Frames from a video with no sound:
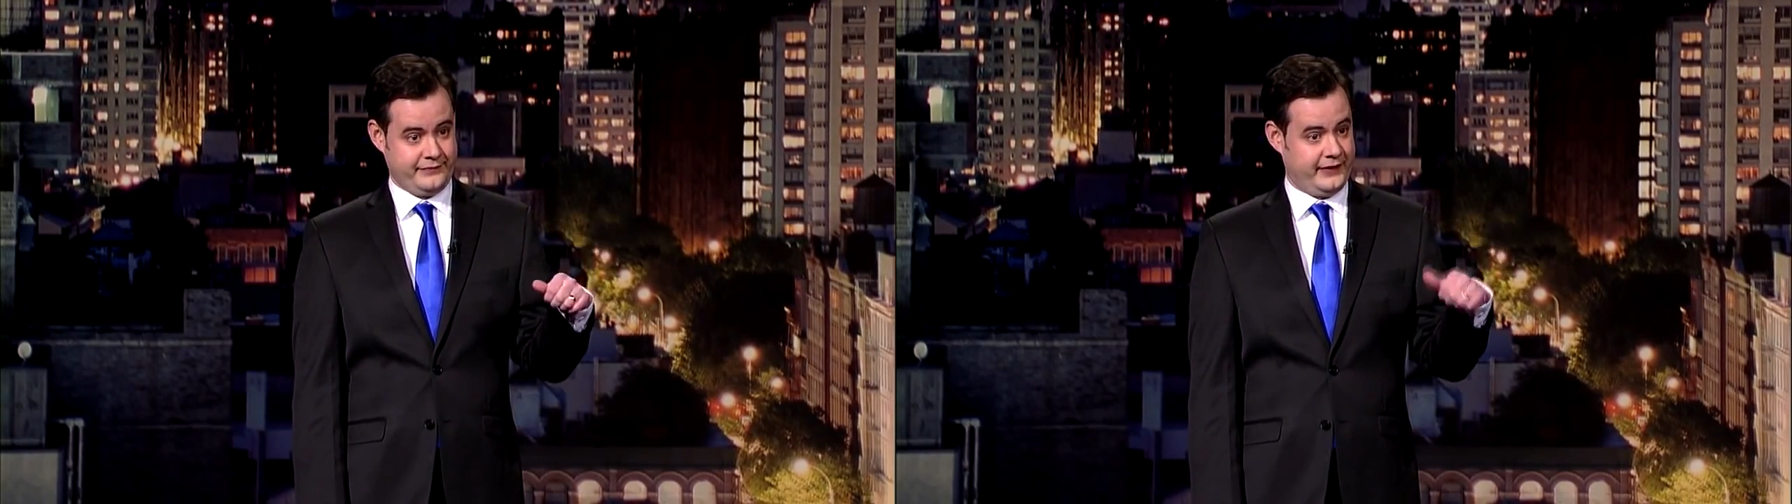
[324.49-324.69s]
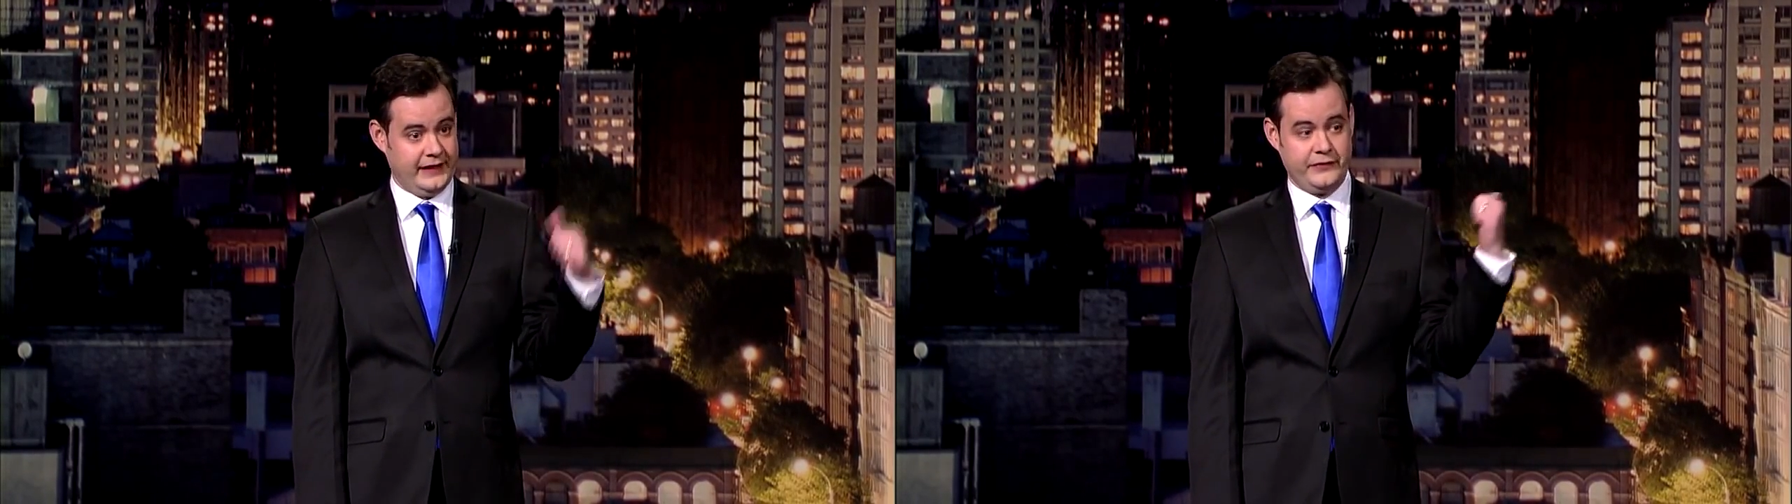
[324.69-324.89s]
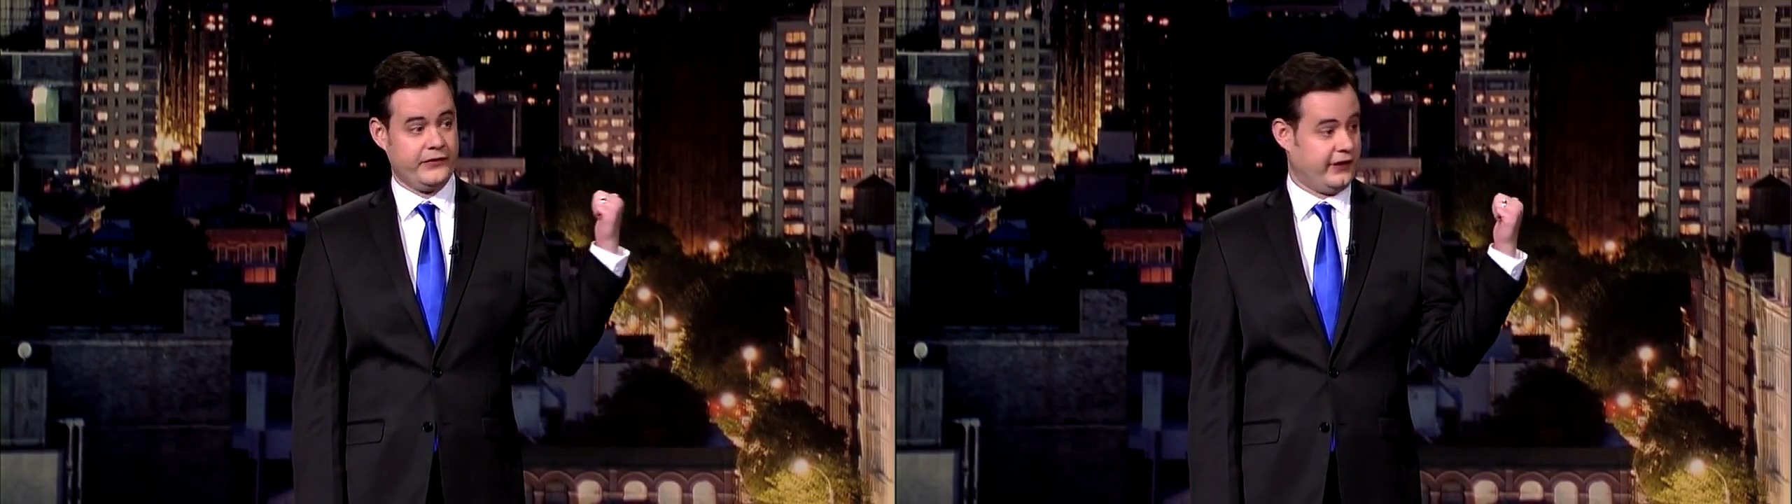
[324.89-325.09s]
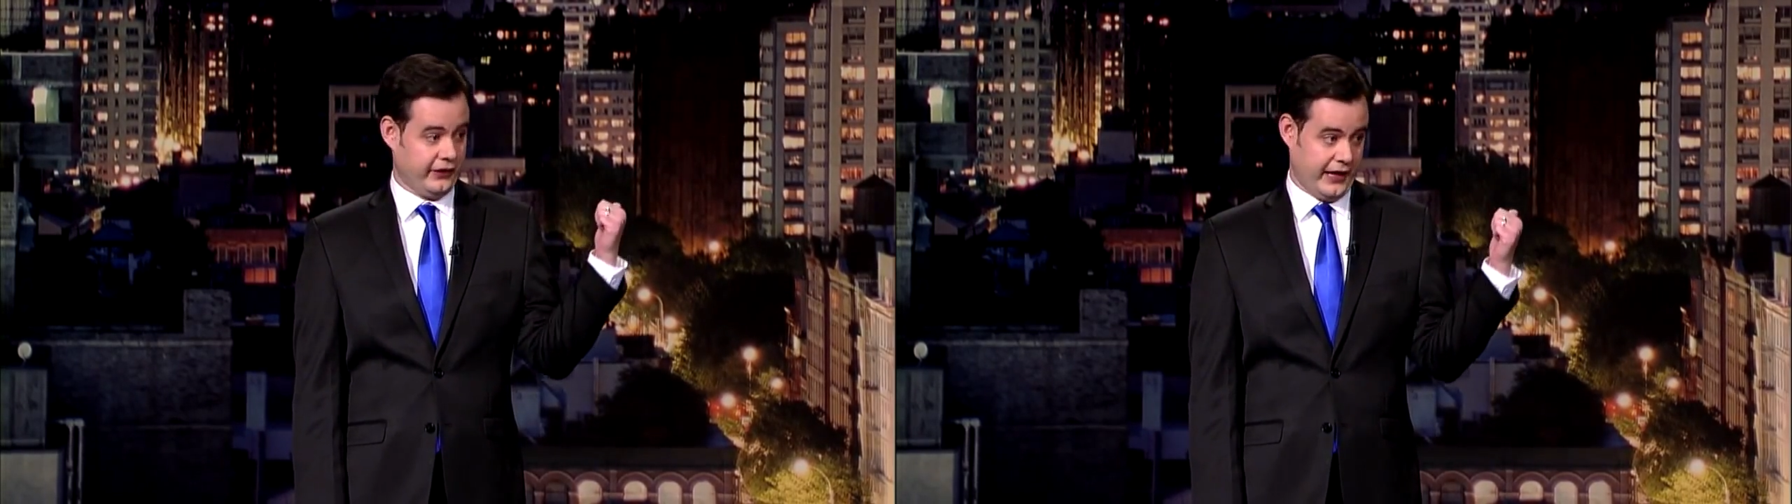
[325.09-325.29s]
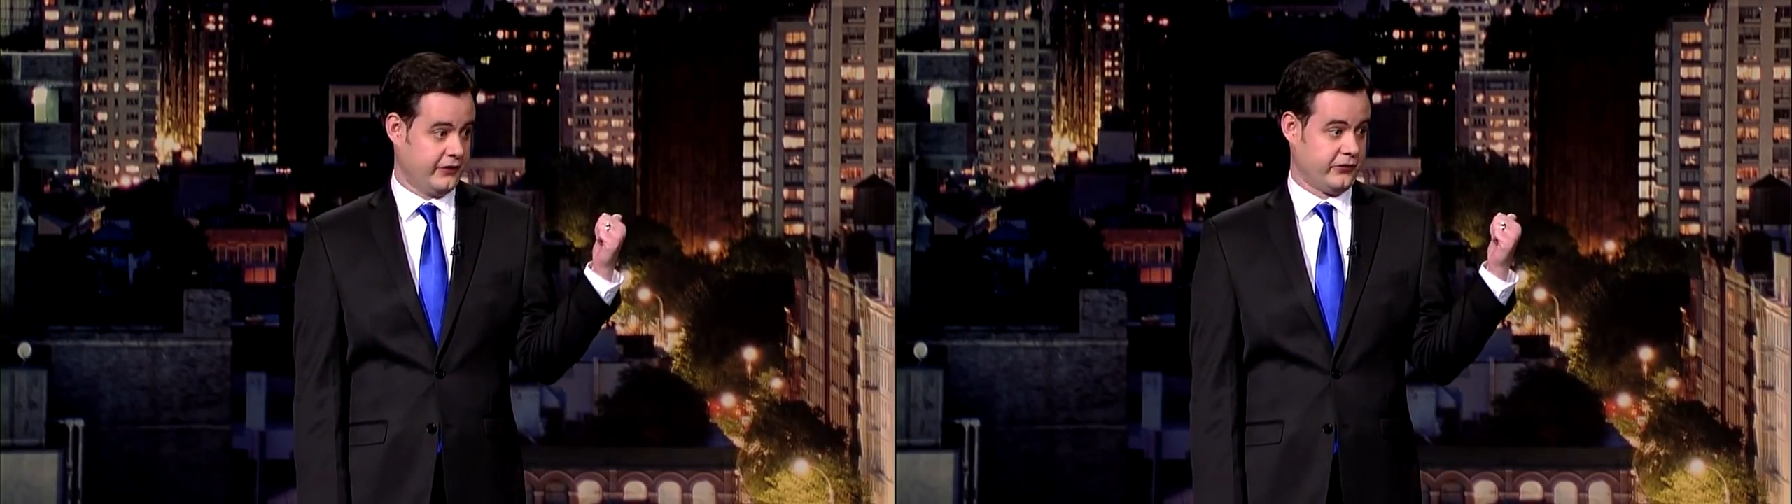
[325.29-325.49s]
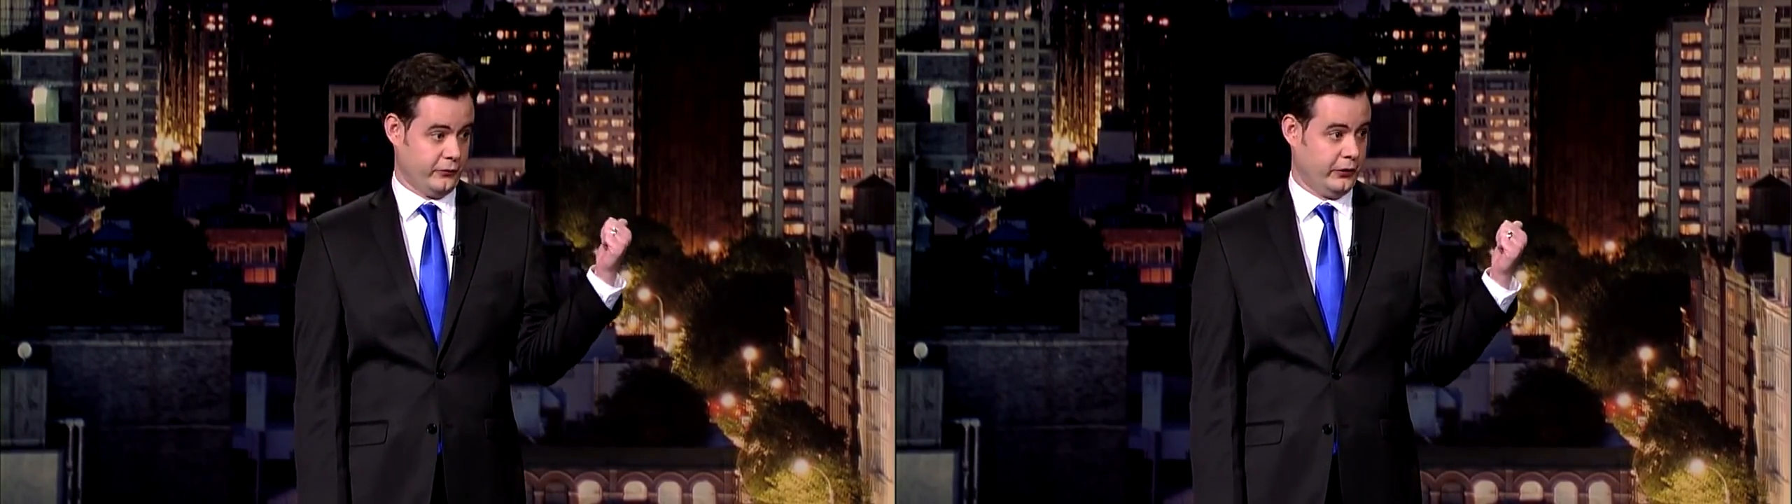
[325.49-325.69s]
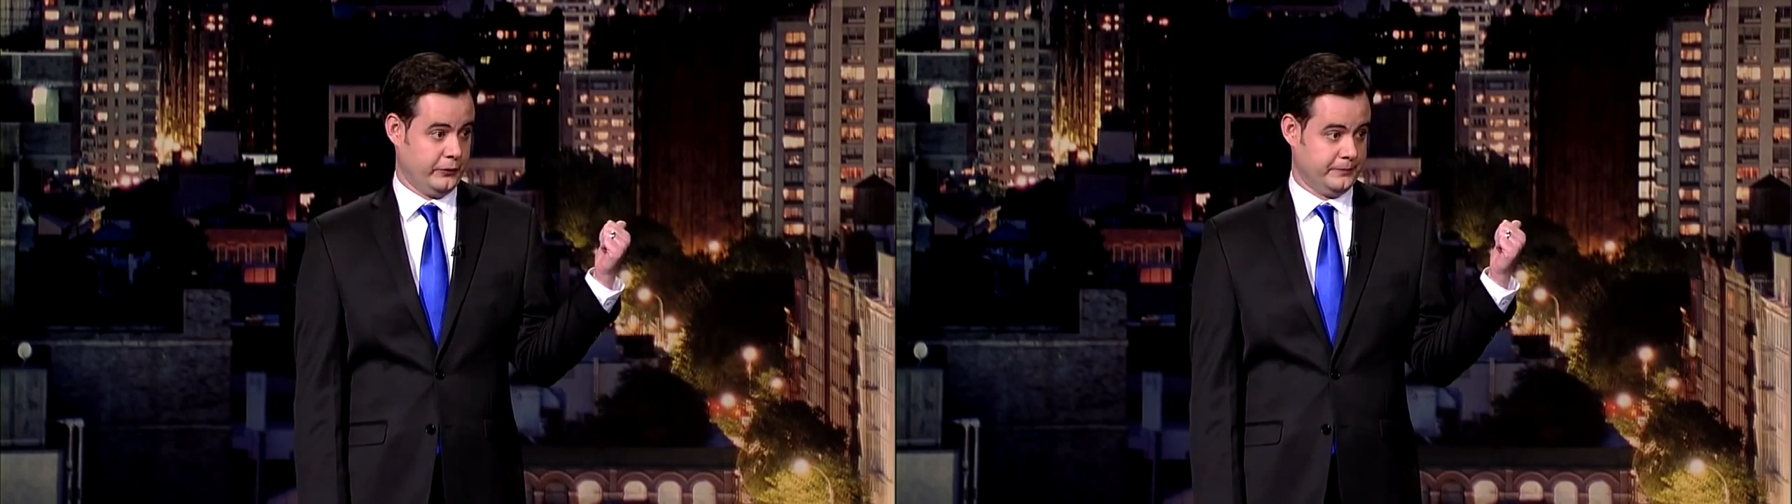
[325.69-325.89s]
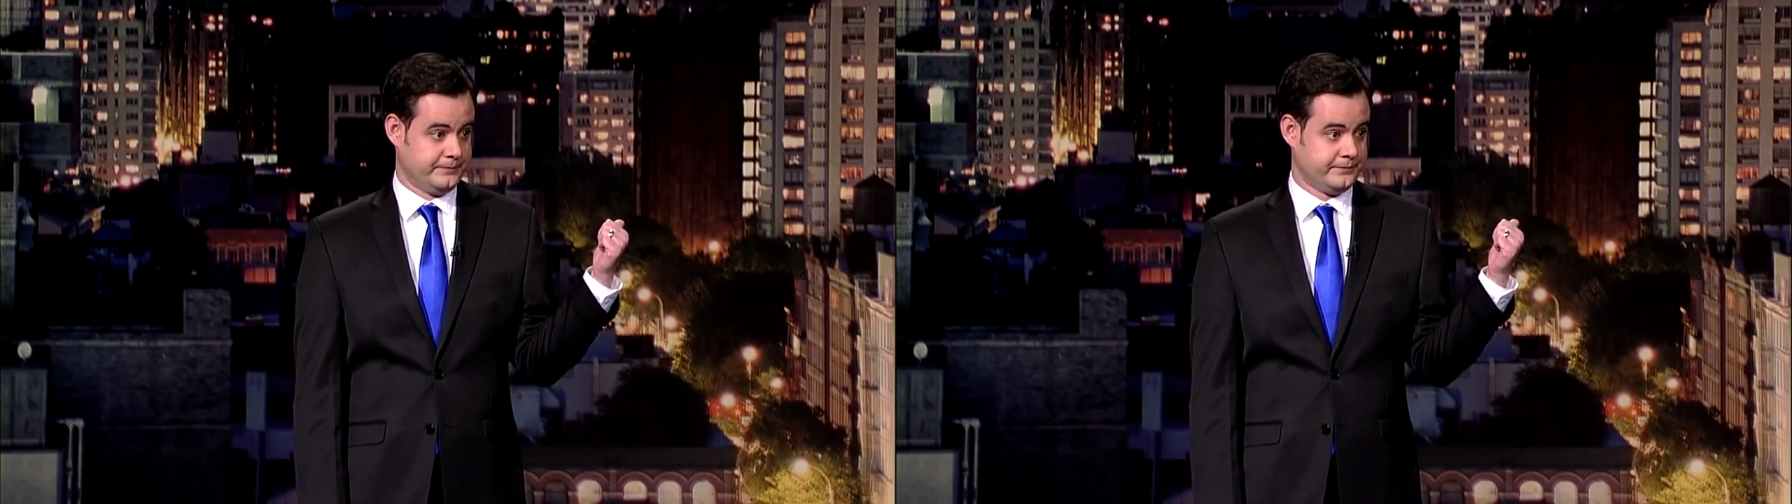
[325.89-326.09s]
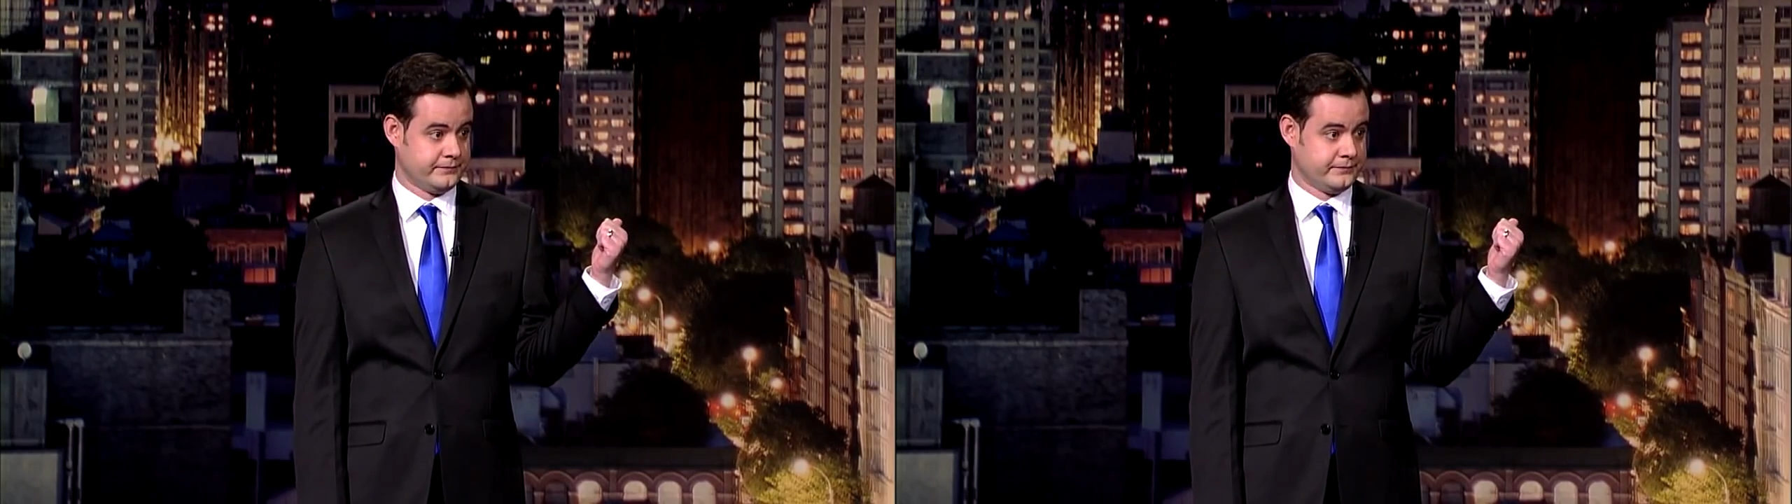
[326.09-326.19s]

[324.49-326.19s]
thieves interrogation room.